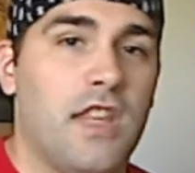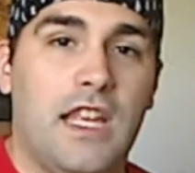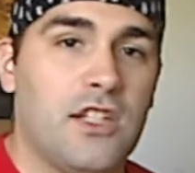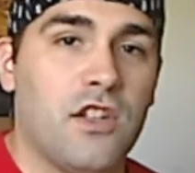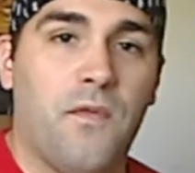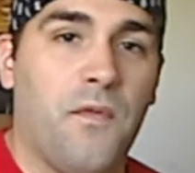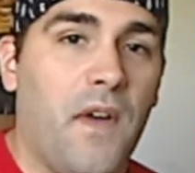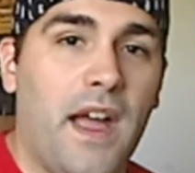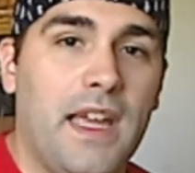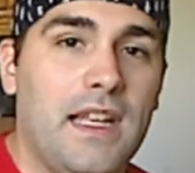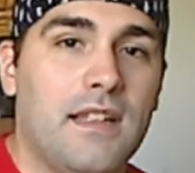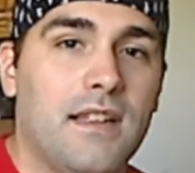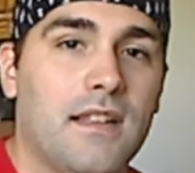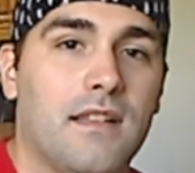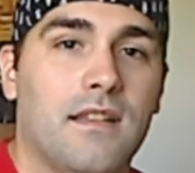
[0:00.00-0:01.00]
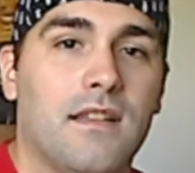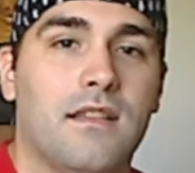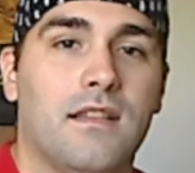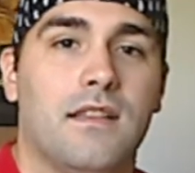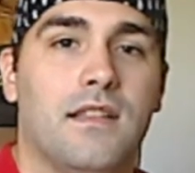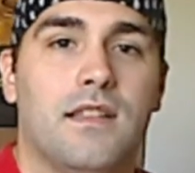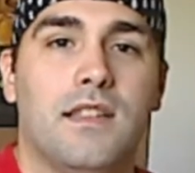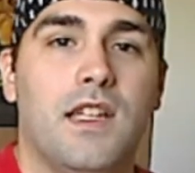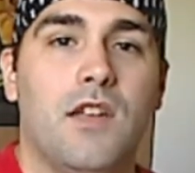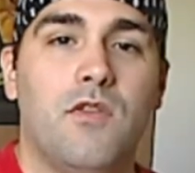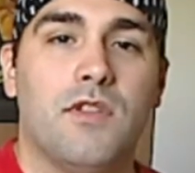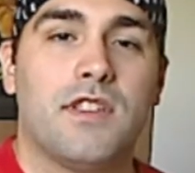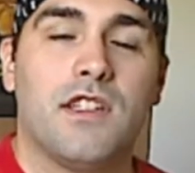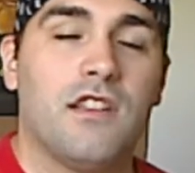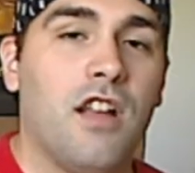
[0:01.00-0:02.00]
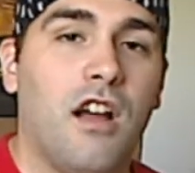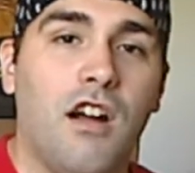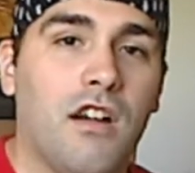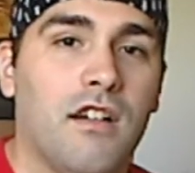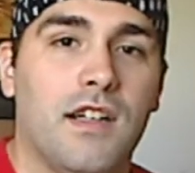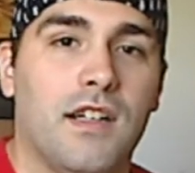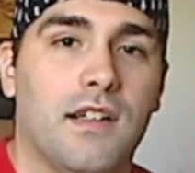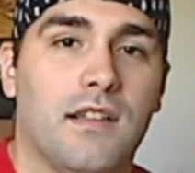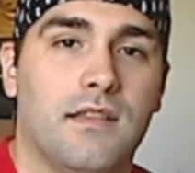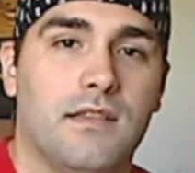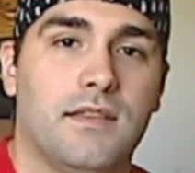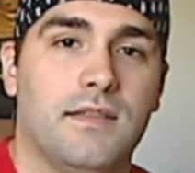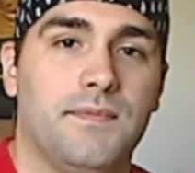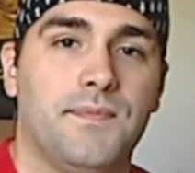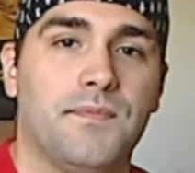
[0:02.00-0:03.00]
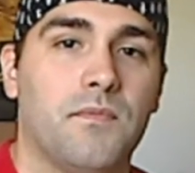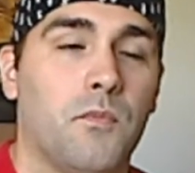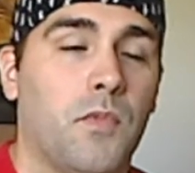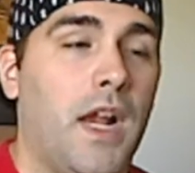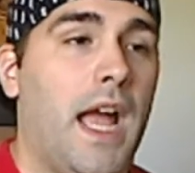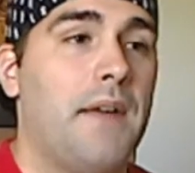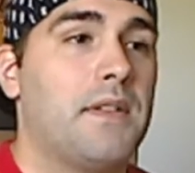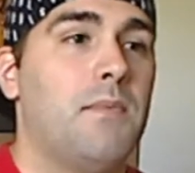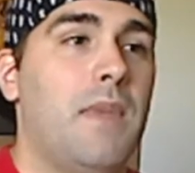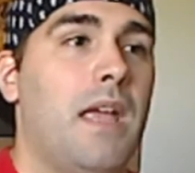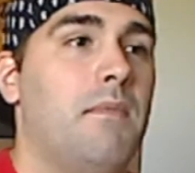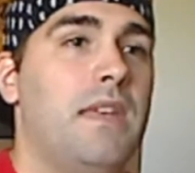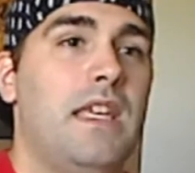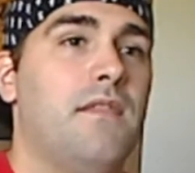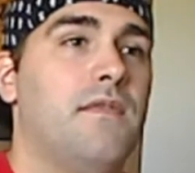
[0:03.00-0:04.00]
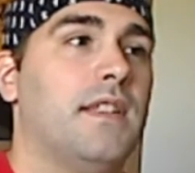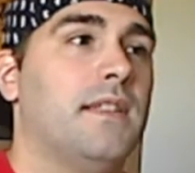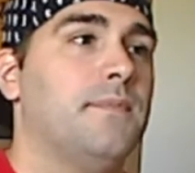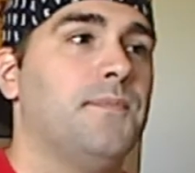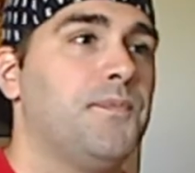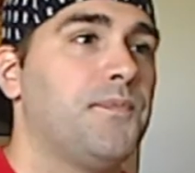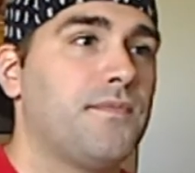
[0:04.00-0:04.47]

should fight. It was Katara. Perhaps maybe even...